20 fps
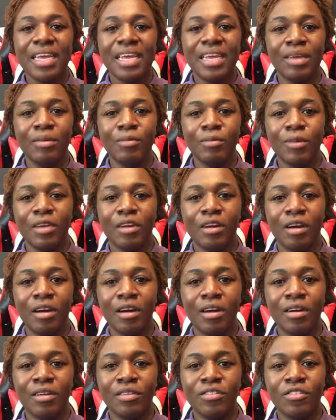in
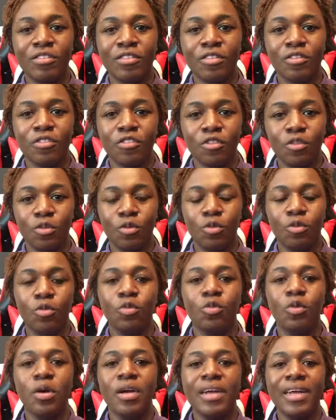regards
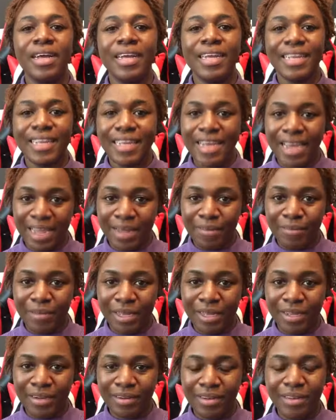to
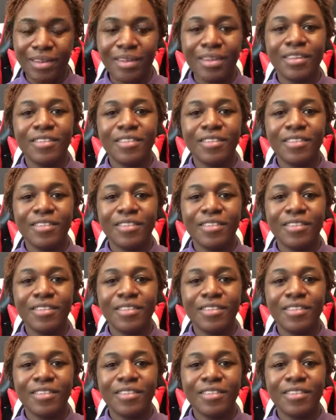gaming.